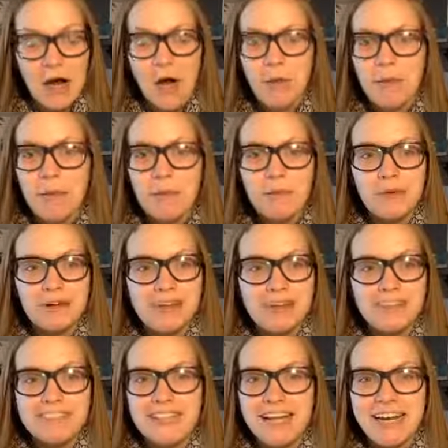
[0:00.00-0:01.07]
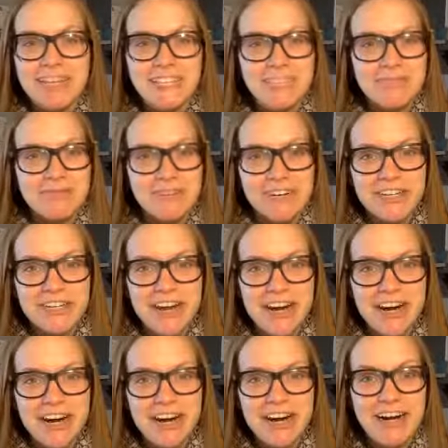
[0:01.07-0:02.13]
Open the windows, get in some fresh
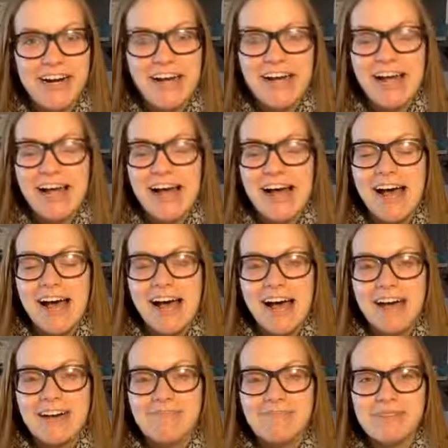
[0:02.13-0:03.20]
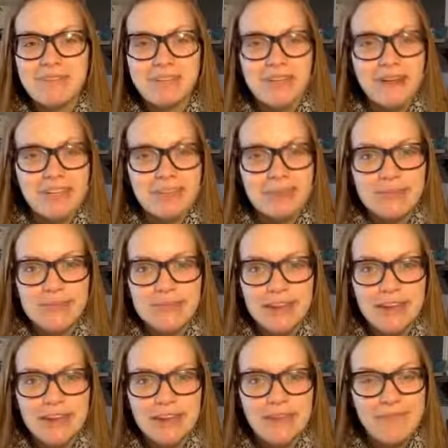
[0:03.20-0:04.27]
air, turn on some
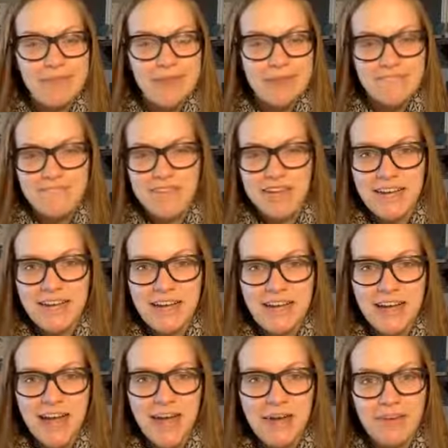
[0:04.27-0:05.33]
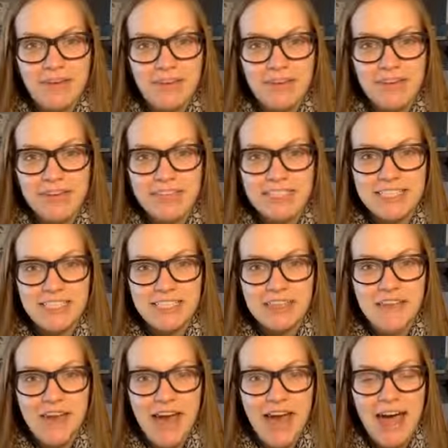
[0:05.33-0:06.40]
music, make it fun, however you like to do
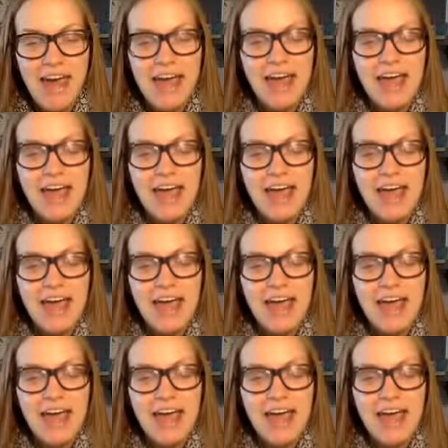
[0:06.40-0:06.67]
that,